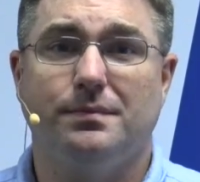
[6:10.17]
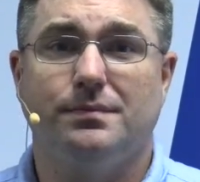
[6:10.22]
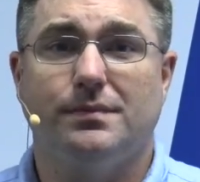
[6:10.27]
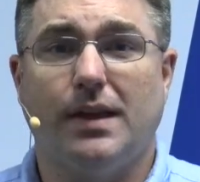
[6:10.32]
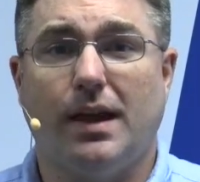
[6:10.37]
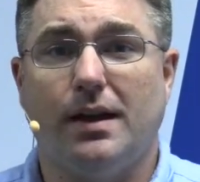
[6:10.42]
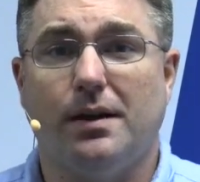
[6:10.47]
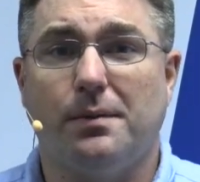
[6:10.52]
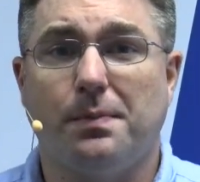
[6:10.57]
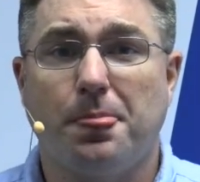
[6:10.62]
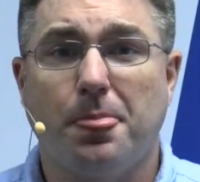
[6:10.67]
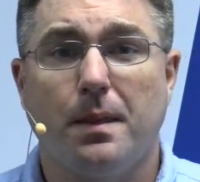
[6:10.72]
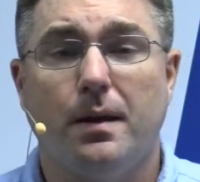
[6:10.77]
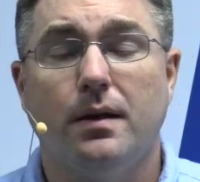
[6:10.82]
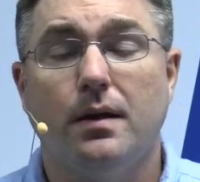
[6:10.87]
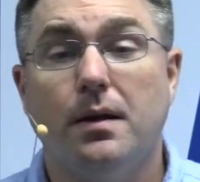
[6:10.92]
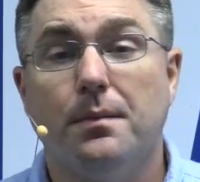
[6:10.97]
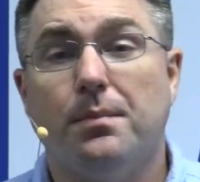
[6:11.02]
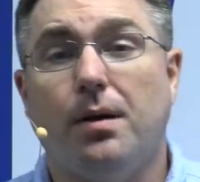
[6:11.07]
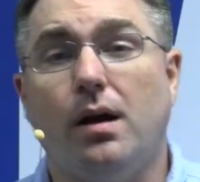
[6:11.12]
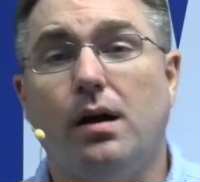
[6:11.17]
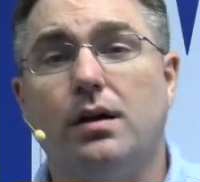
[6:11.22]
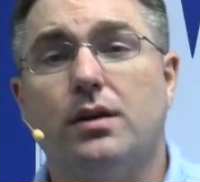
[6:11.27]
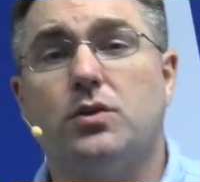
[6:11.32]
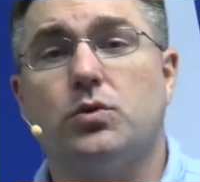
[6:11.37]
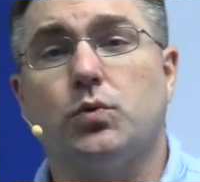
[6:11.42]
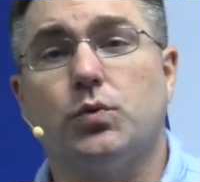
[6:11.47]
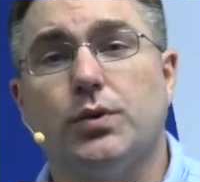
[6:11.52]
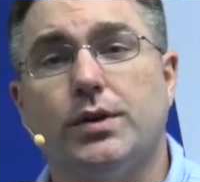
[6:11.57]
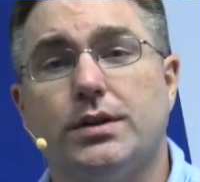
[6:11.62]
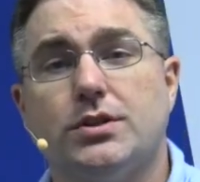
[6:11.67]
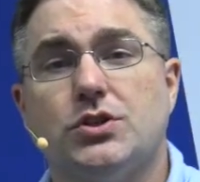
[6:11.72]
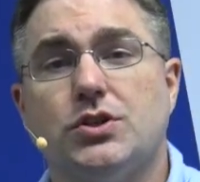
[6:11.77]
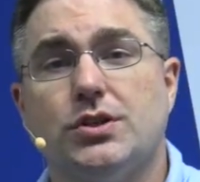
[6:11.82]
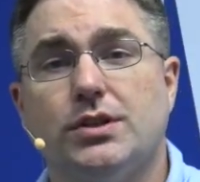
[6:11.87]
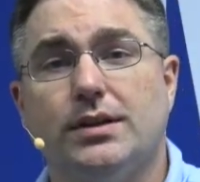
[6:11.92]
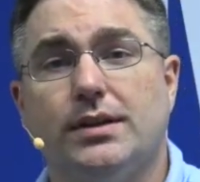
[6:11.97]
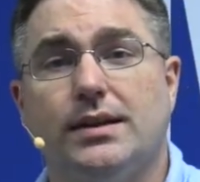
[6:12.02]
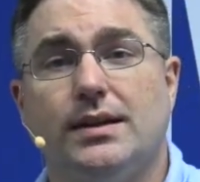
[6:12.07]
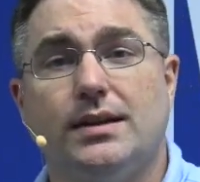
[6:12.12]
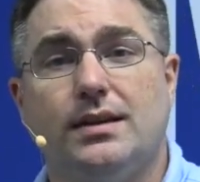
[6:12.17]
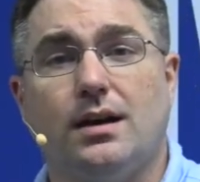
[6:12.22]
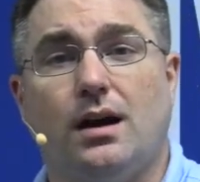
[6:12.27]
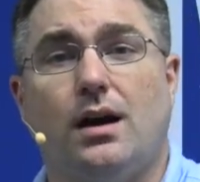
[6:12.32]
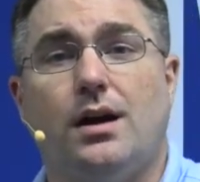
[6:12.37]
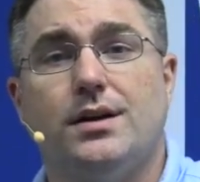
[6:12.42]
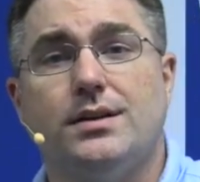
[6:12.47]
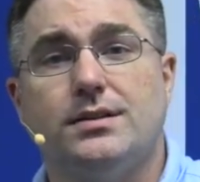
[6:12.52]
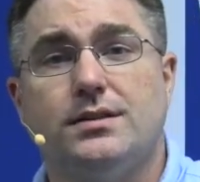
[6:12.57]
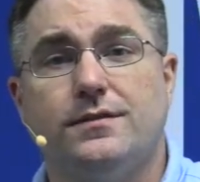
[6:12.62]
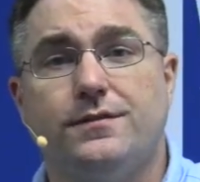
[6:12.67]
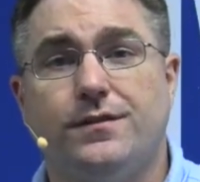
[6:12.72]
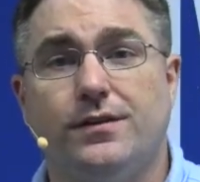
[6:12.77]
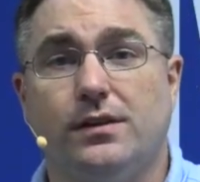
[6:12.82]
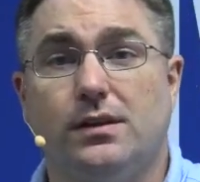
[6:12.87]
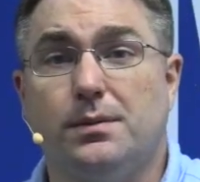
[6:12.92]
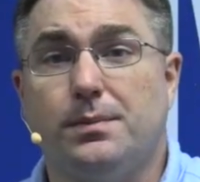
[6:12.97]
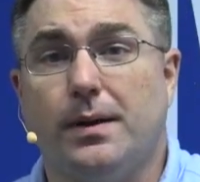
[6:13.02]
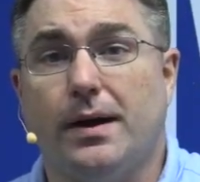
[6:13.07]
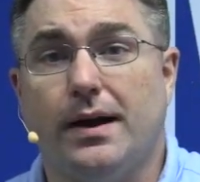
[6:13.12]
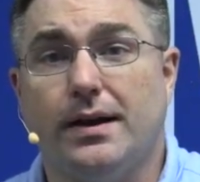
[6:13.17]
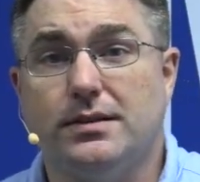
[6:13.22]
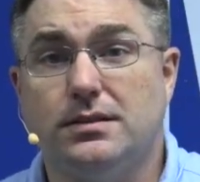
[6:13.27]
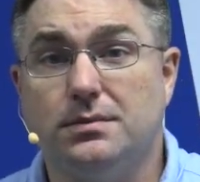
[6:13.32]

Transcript: Now, Paul had originally gone to Philippi